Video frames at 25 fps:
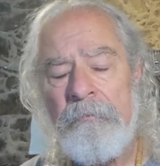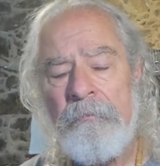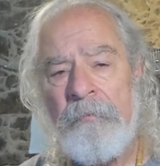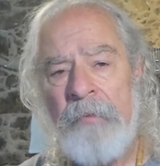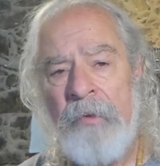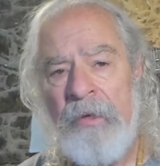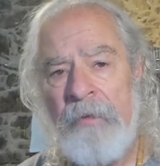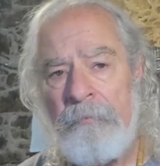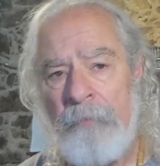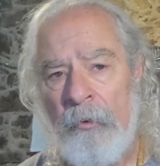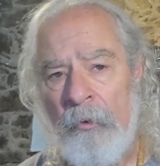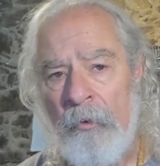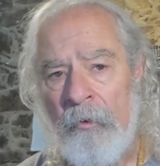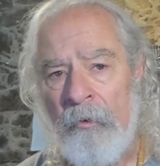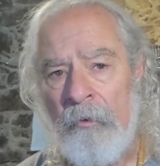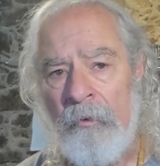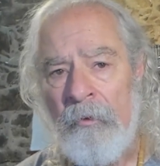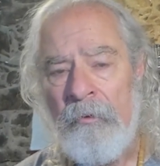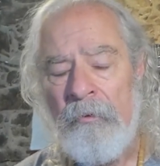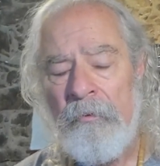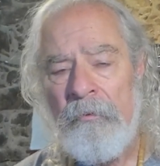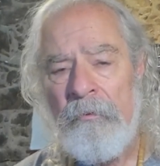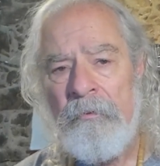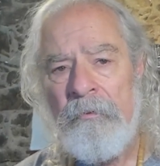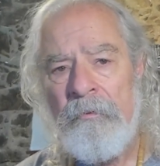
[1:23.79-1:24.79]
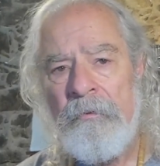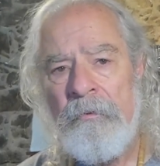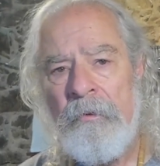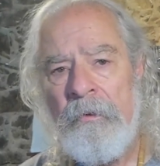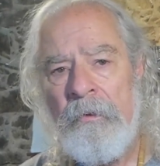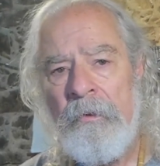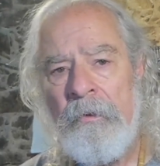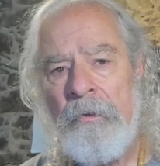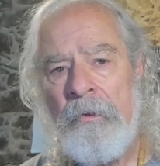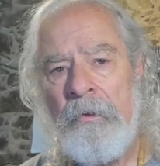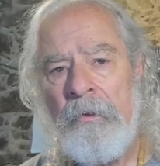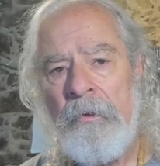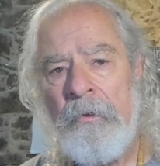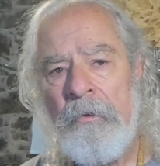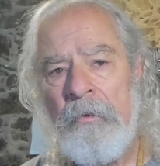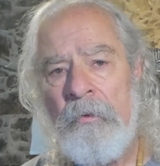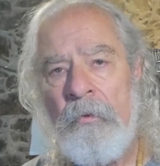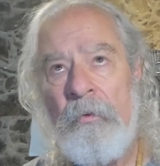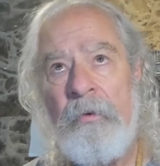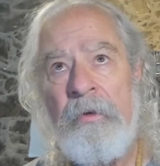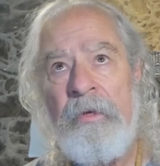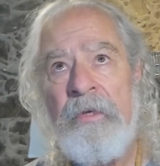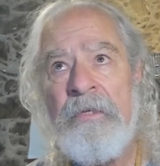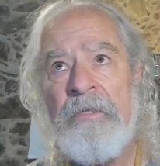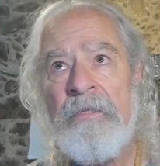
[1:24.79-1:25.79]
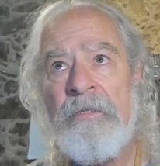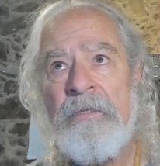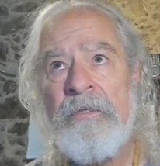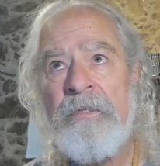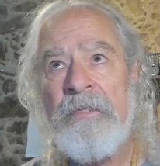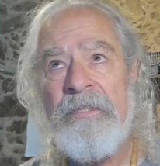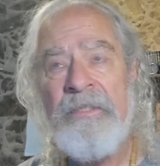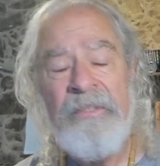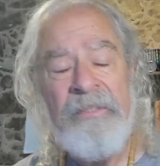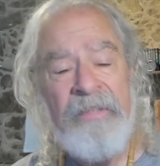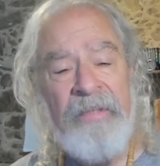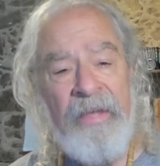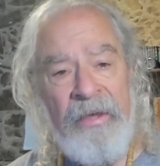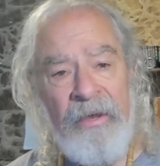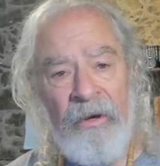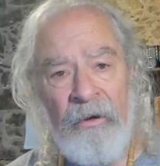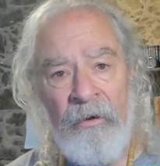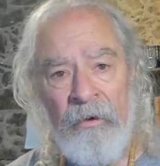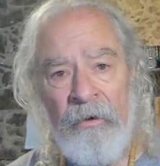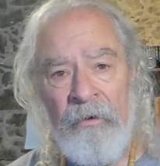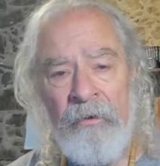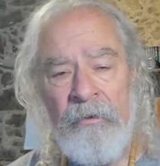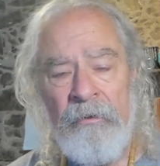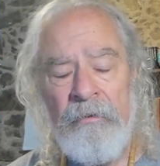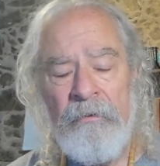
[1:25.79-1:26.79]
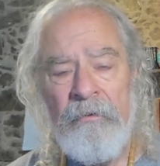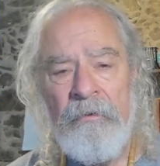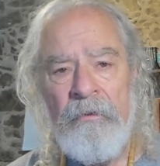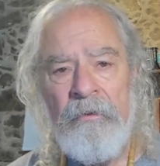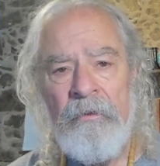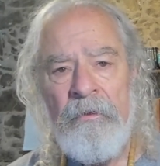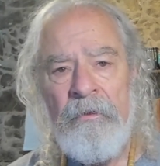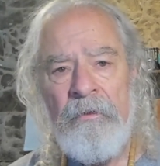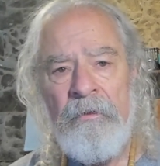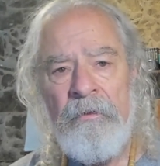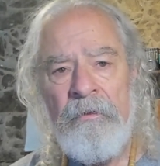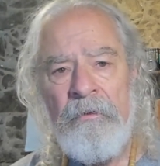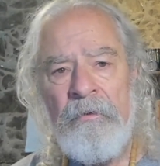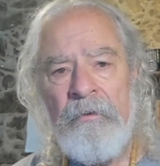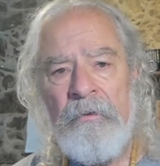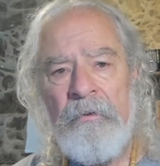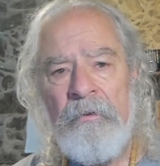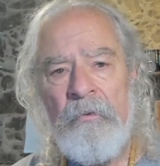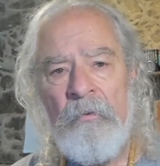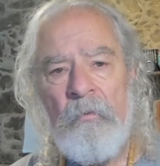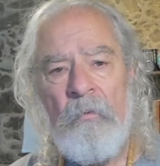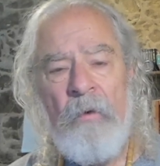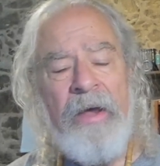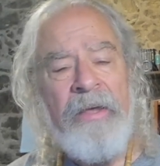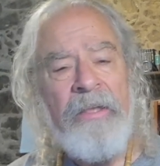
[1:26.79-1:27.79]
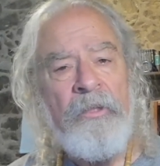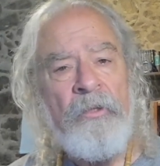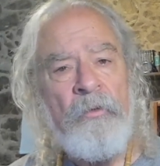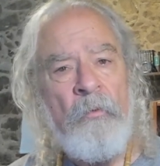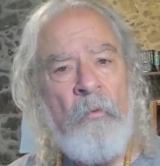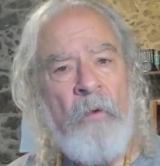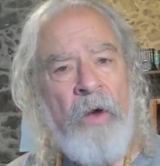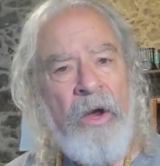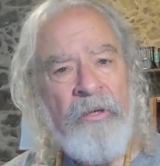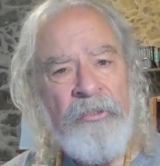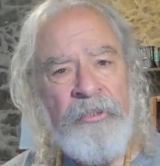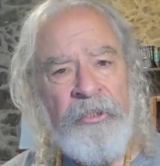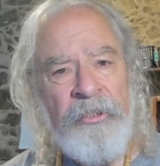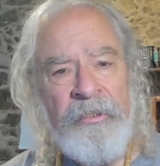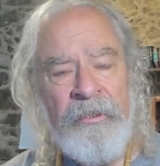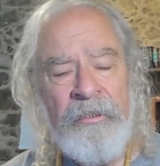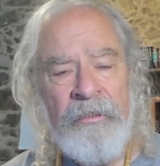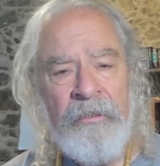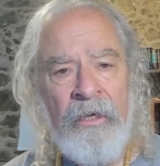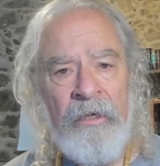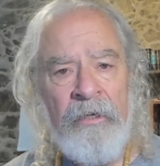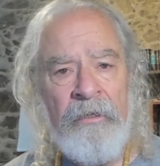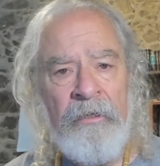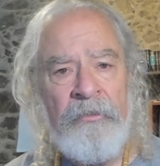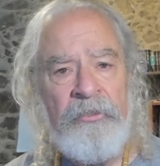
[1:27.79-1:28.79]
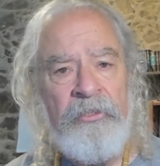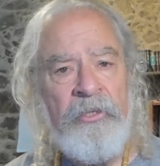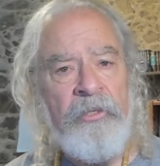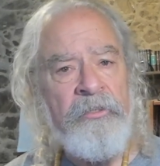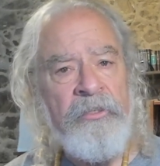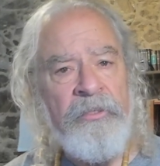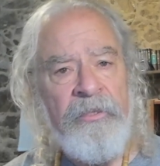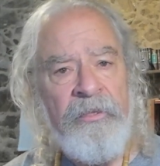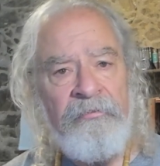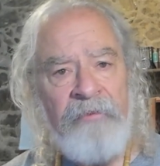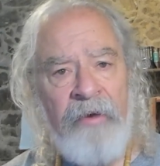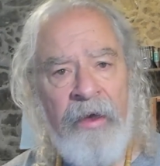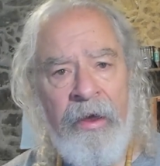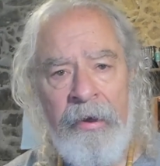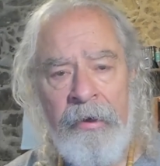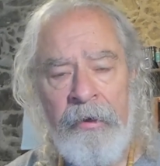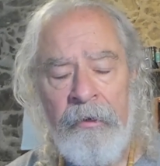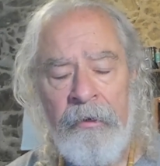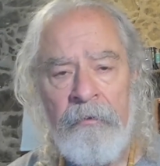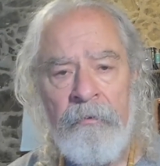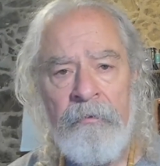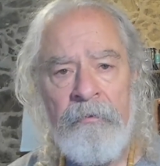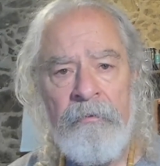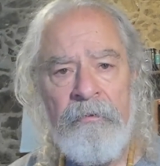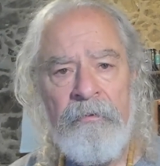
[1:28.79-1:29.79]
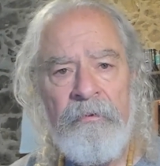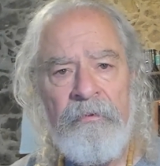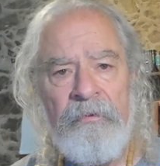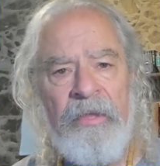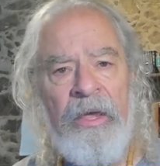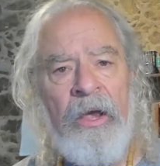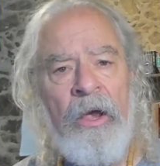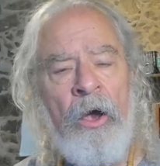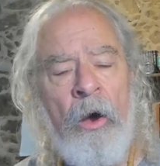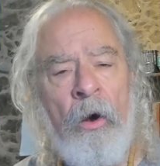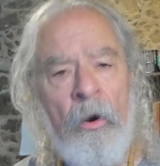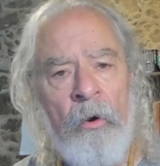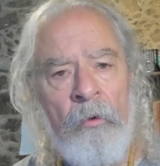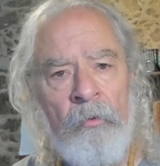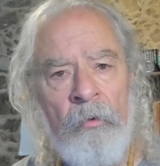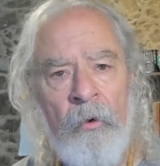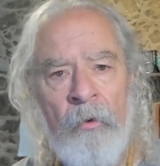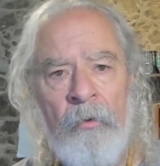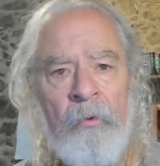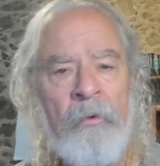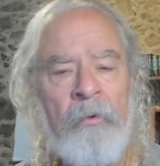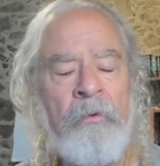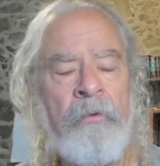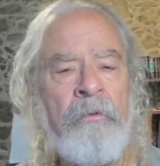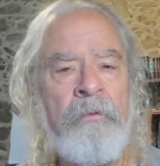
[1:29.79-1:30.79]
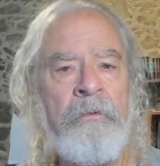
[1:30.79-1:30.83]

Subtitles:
people who is still whitewashing and justifying the horror